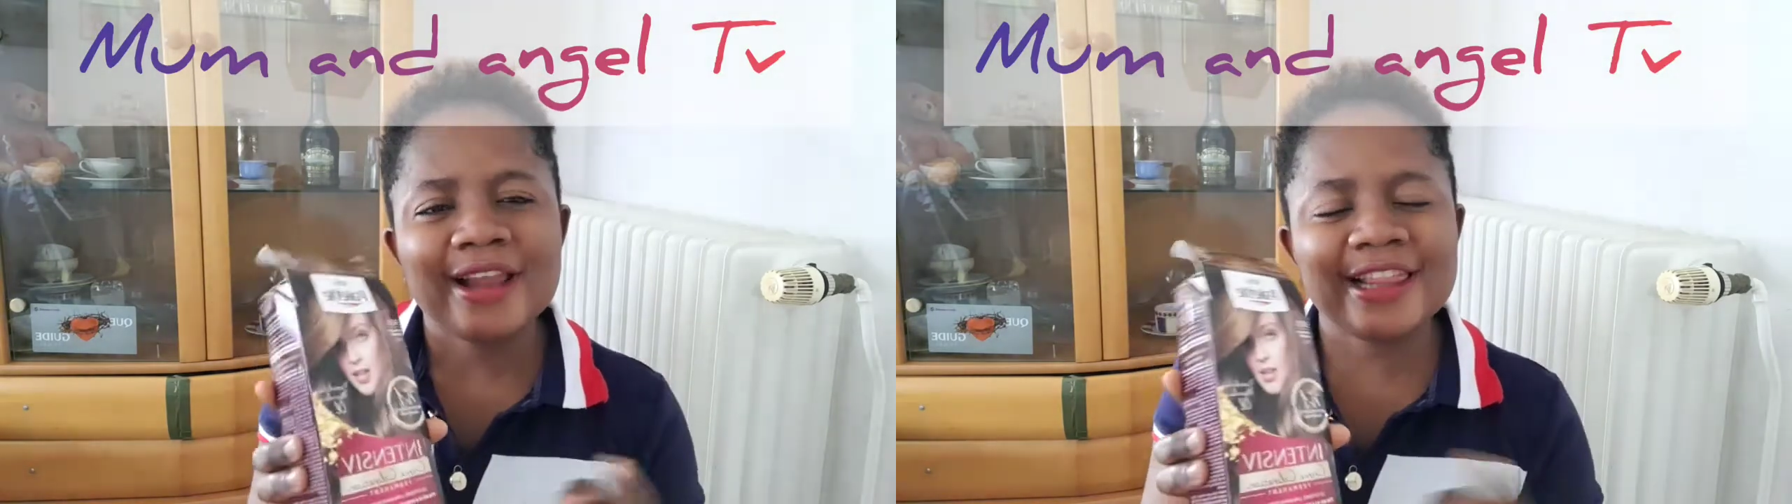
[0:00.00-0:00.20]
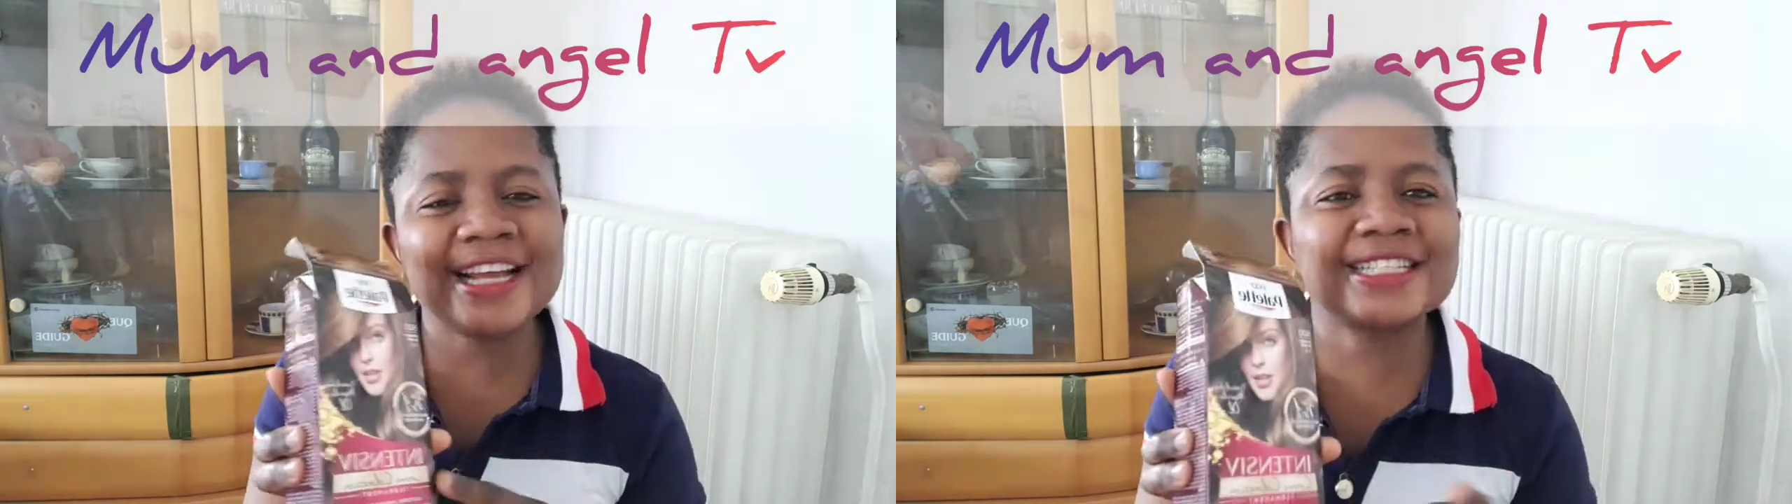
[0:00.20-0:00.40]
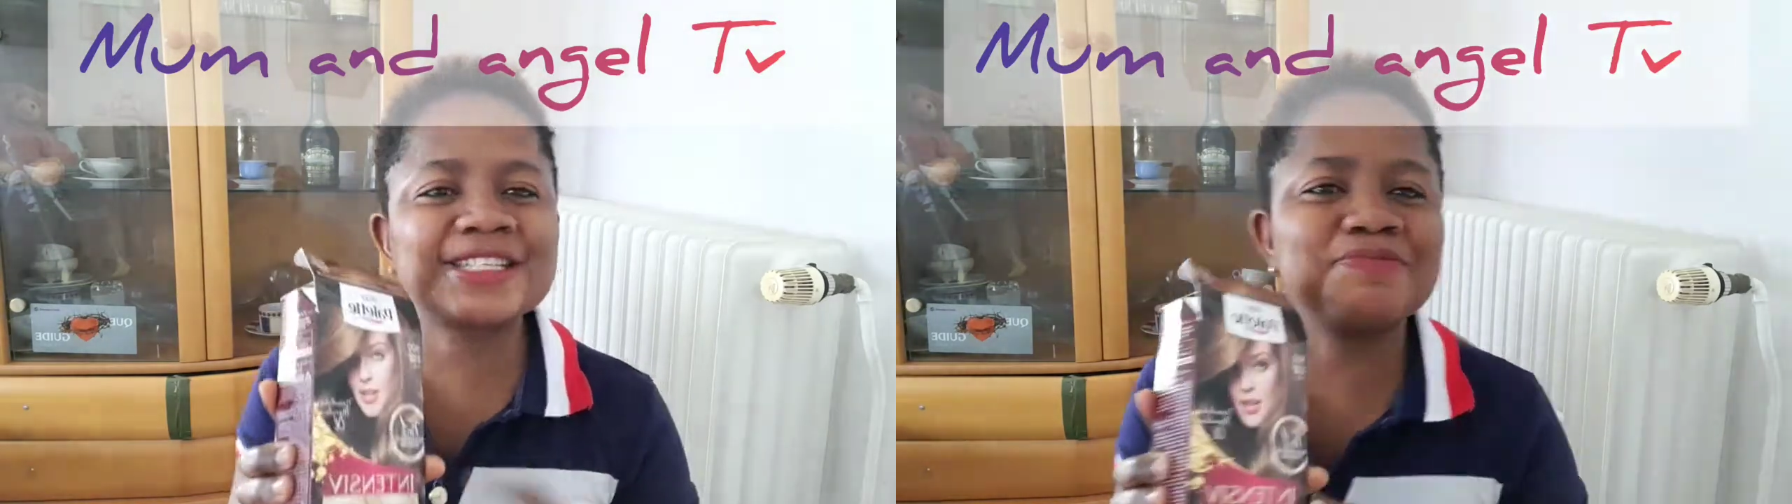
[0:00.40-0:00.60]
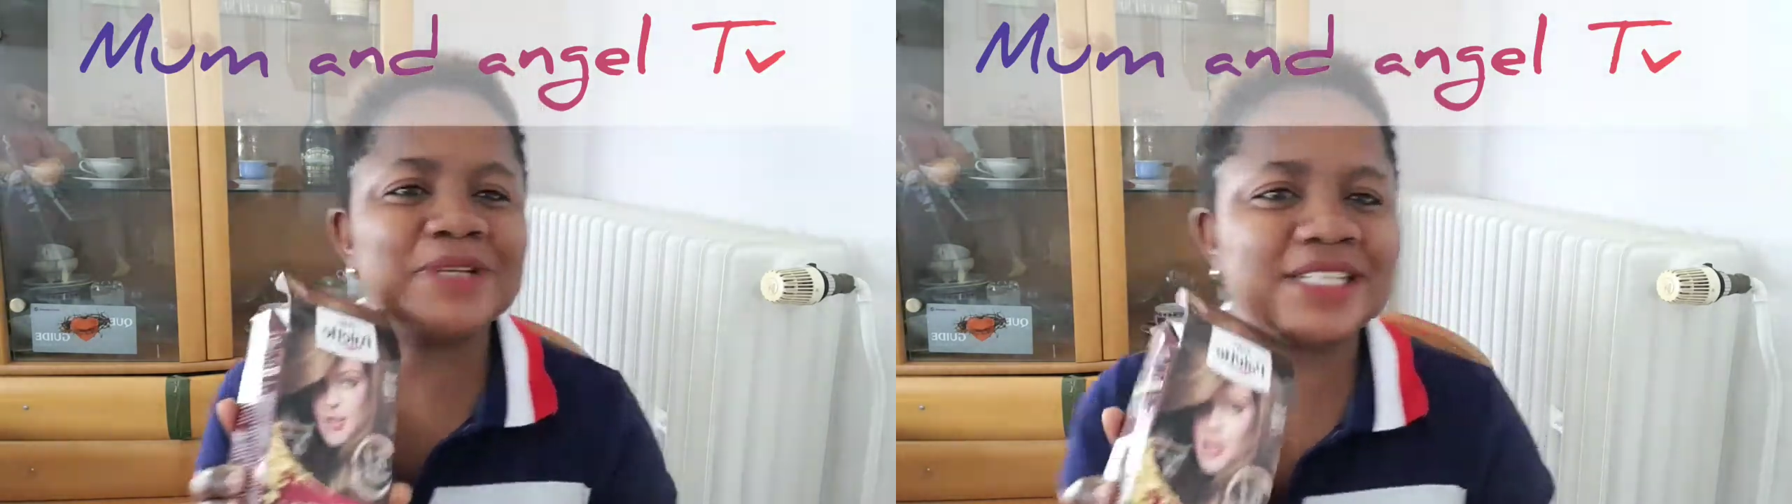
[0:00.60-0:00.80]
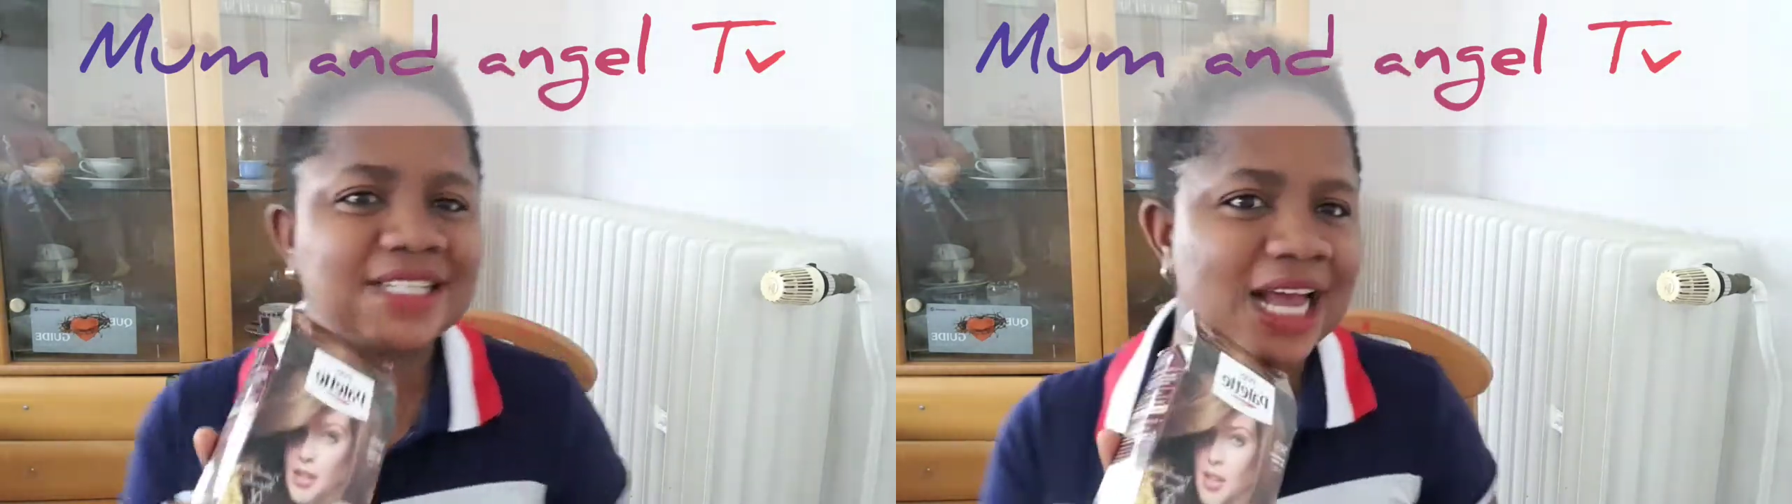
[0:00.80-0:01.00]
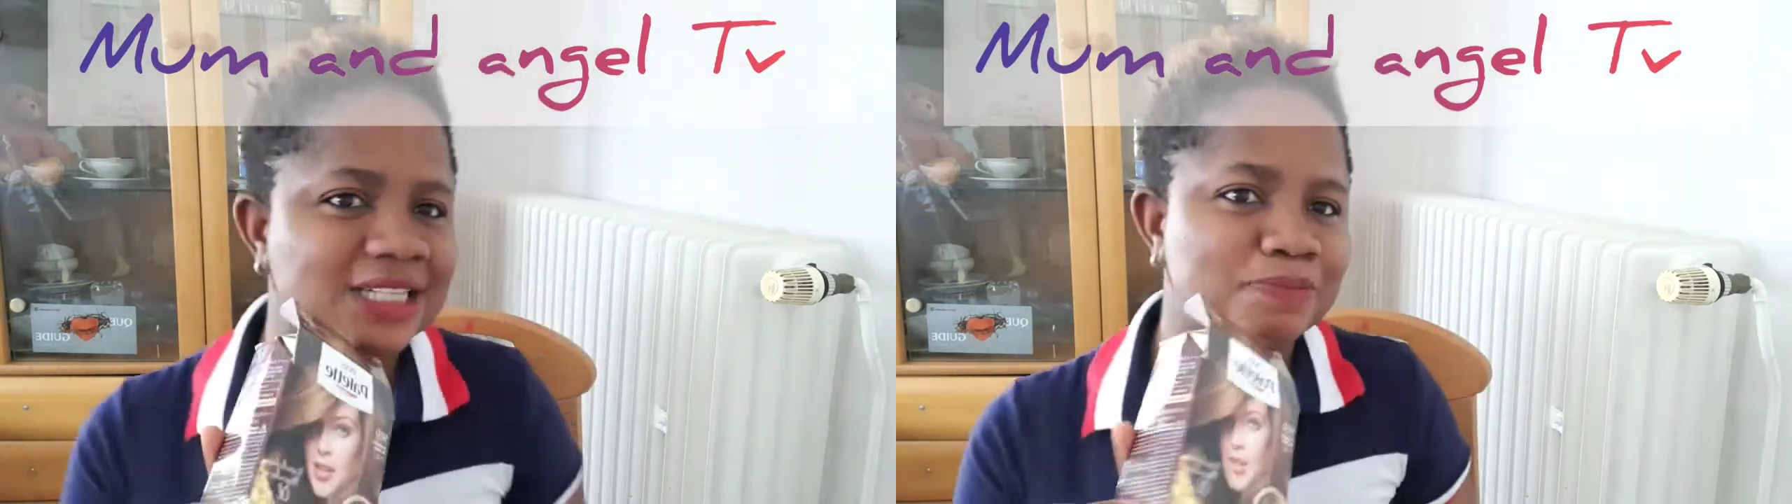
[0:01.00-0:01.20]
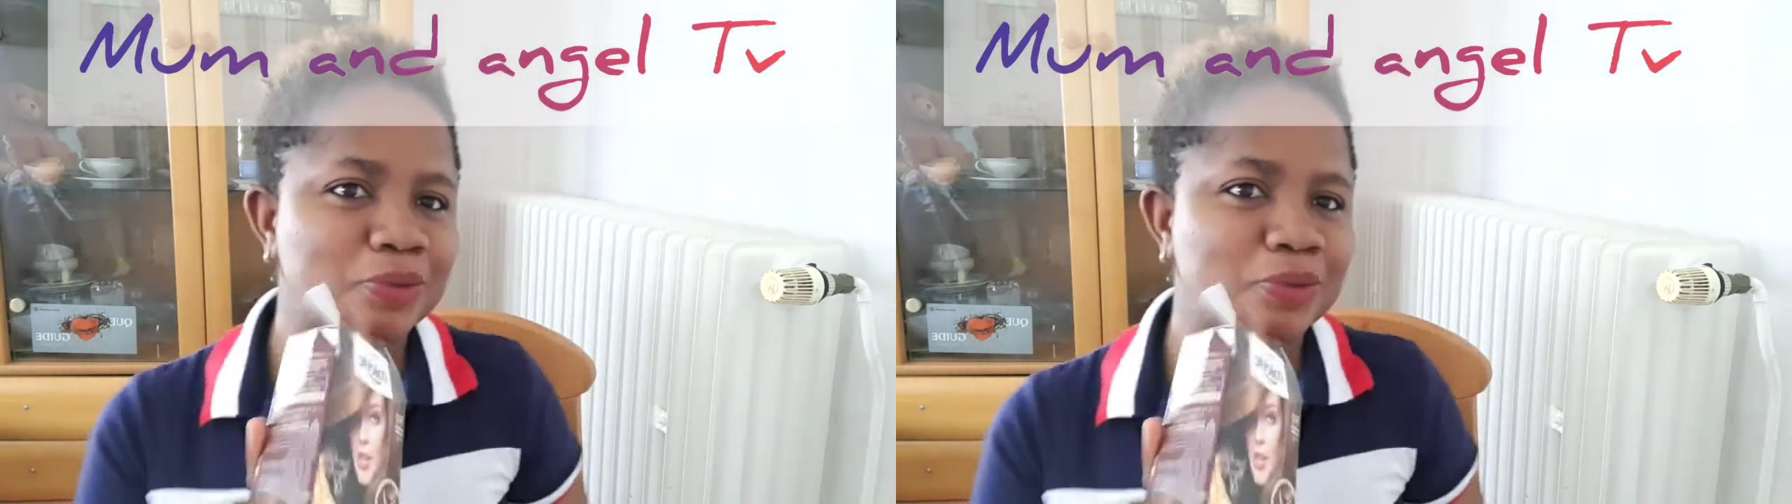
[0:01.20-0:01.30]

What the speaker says: Let me start